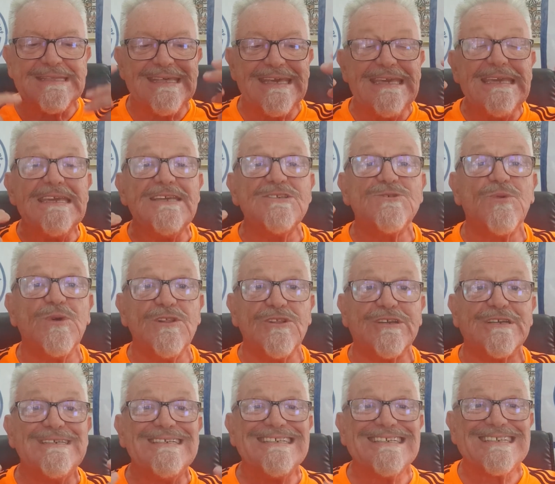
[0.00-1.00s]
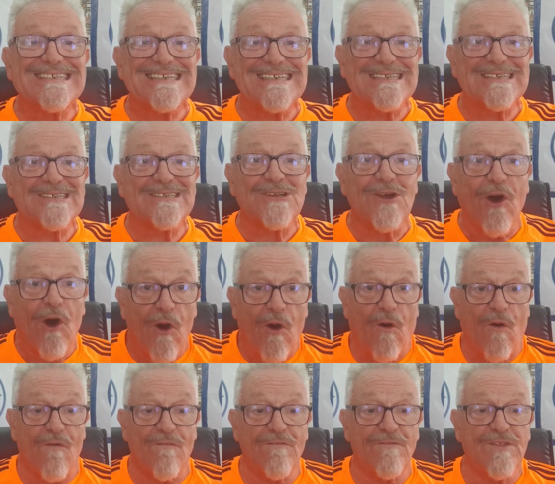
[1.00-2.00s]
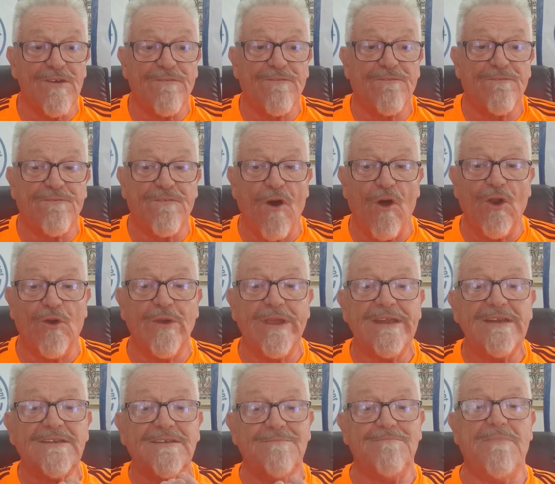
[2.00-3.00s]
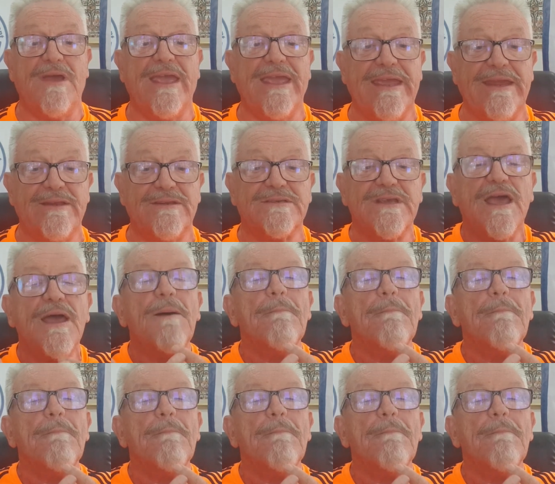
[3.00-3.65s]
These will consist of the following domains,